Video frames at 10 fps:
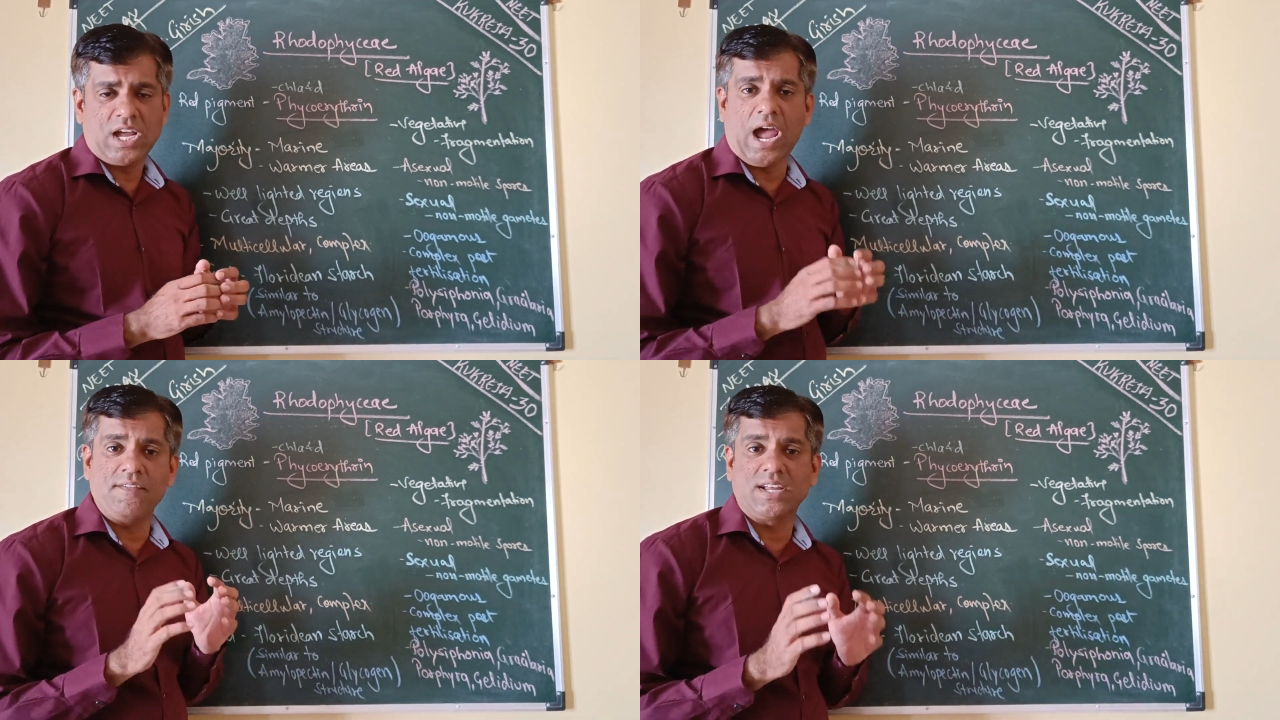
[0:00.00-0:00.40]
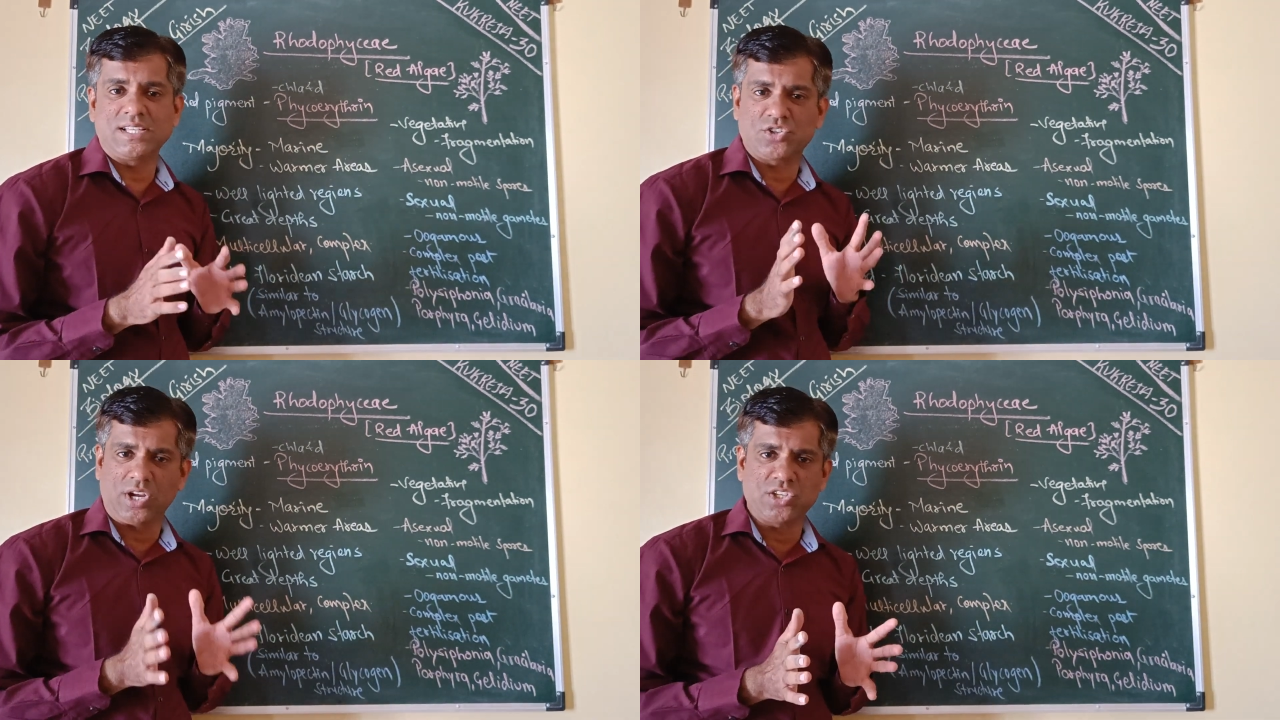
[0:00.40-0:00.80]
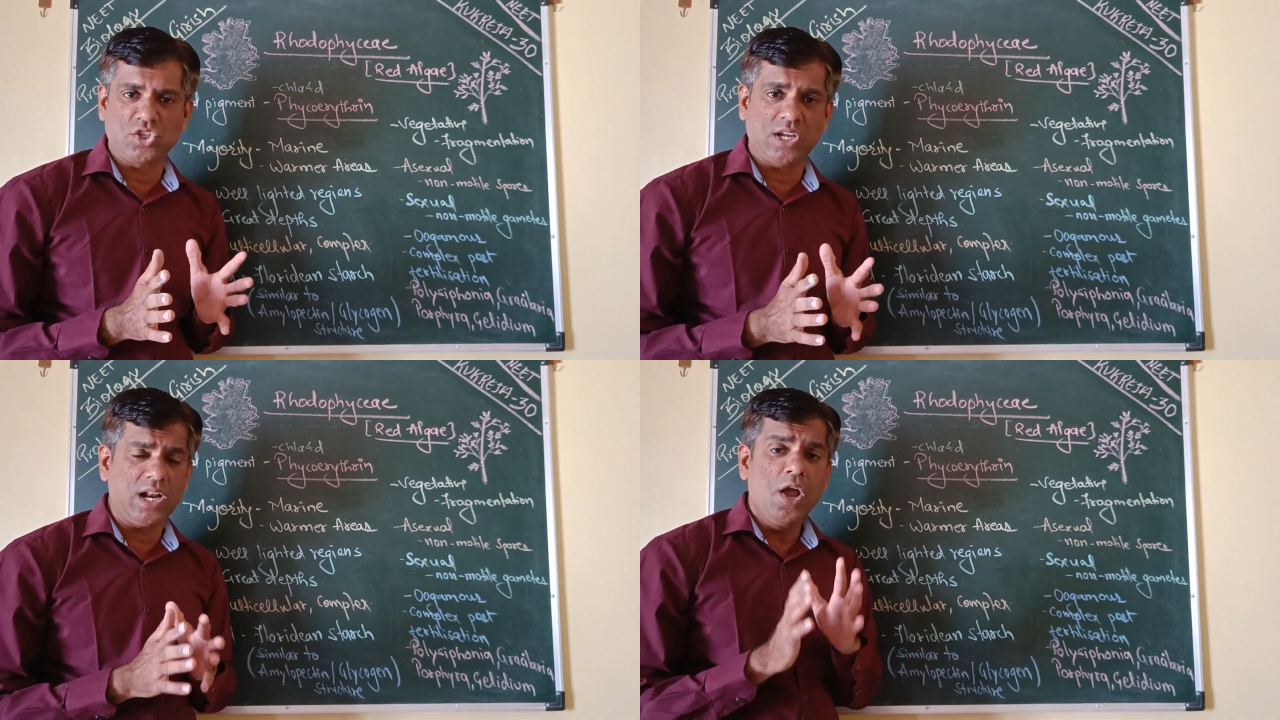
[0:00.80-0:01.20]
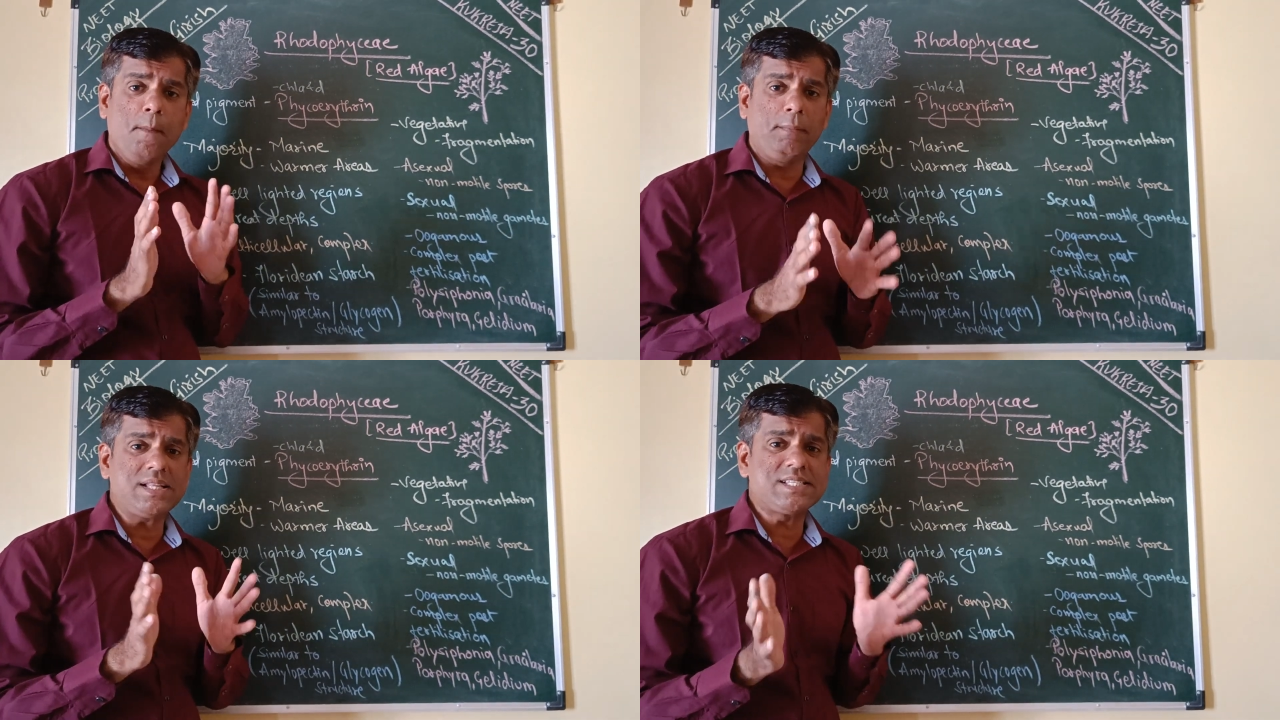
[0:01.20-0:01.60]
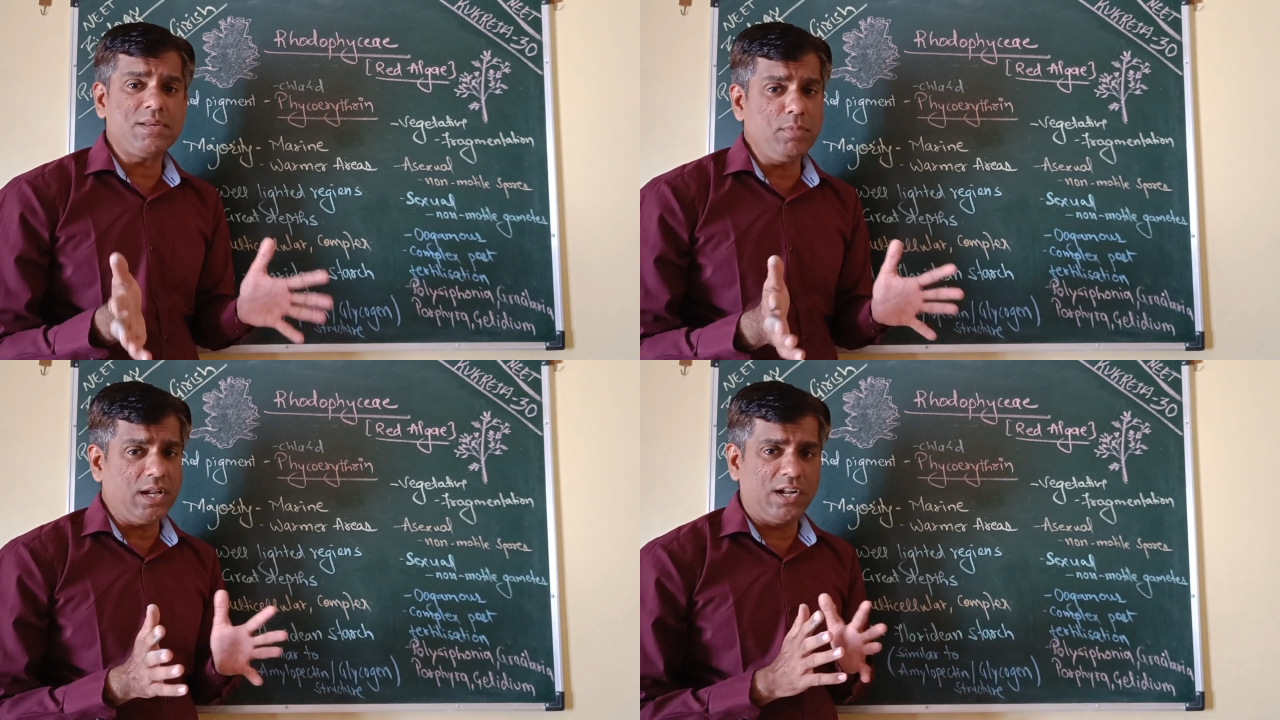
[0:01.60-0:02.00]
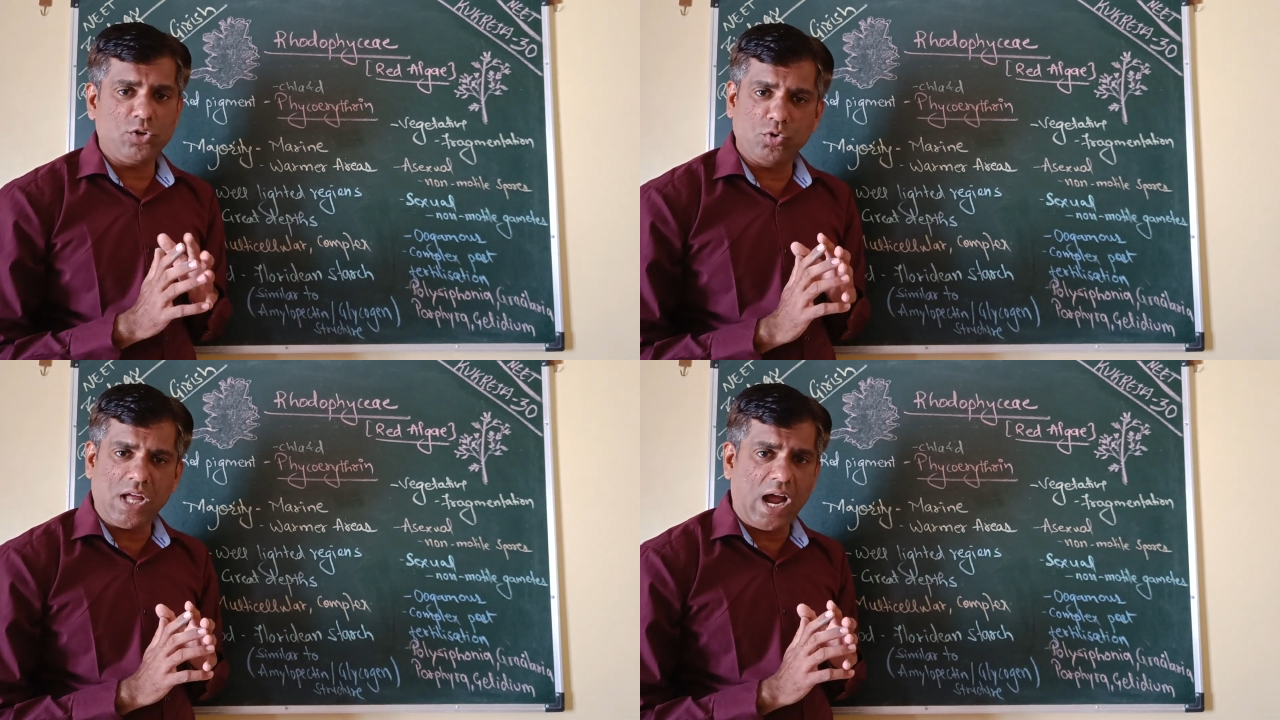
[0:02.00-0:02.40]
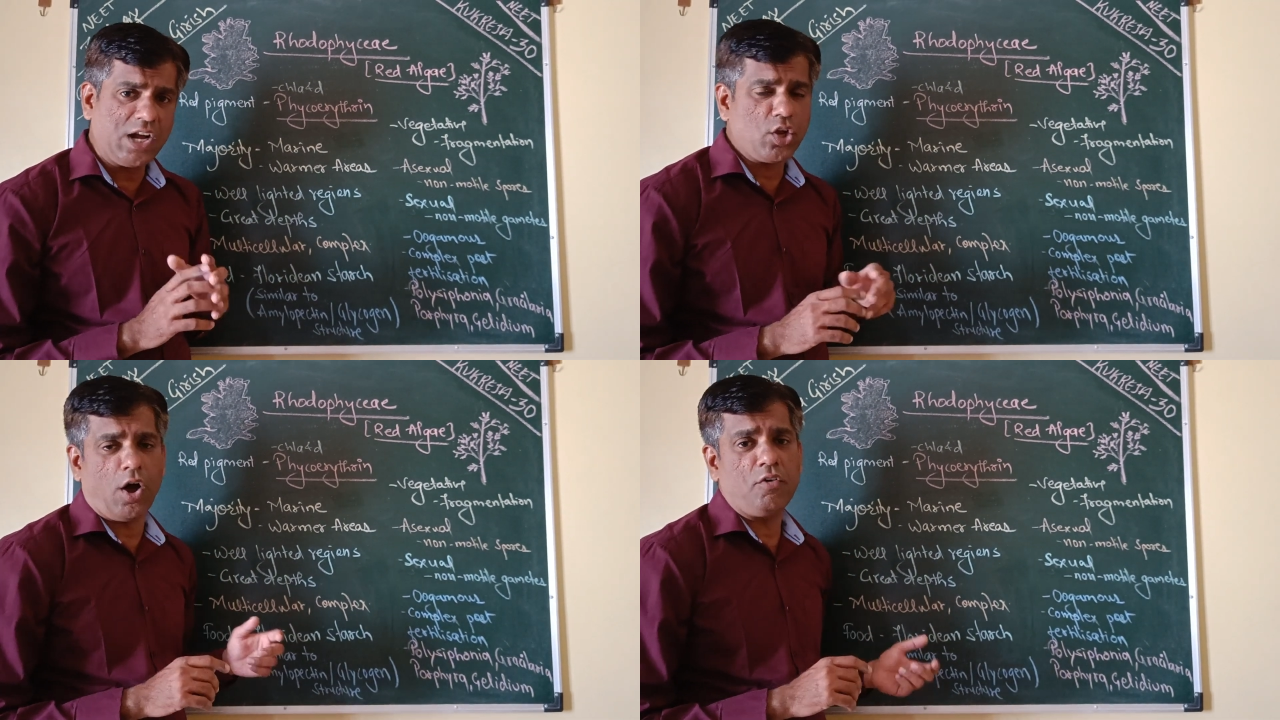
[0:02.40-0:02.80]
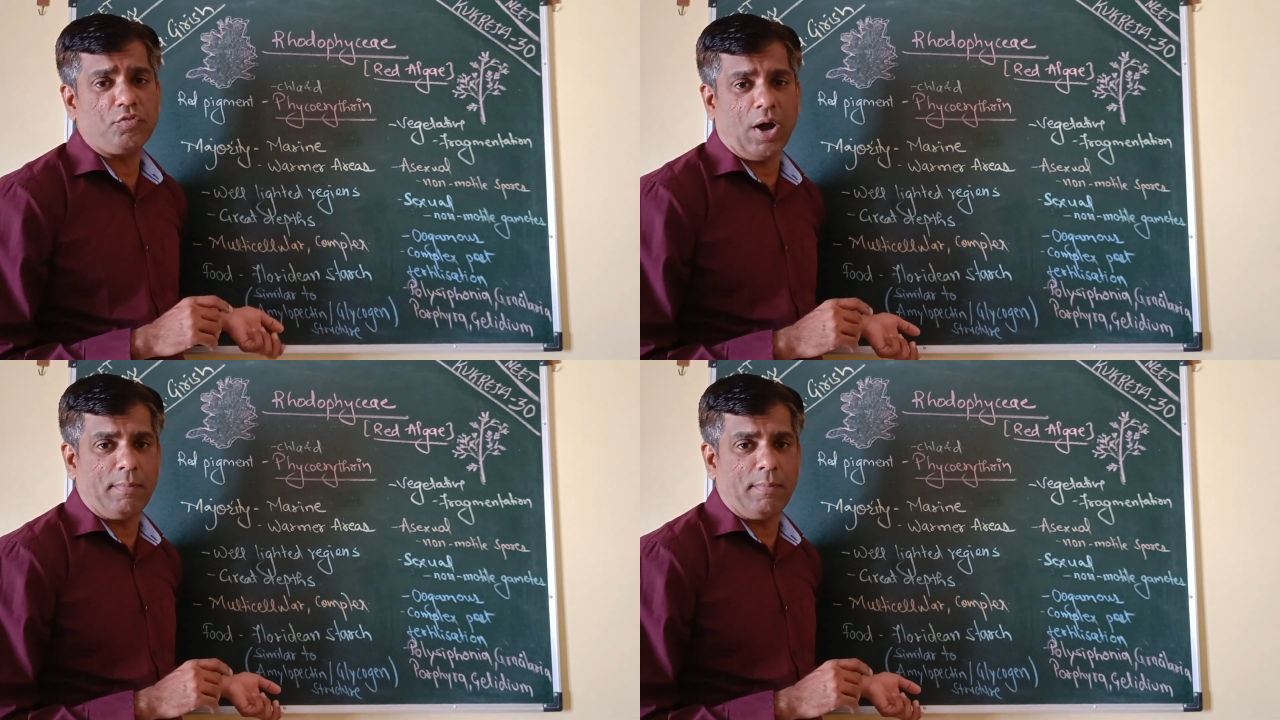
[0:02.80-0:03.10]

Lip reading: having a structure much similar to that of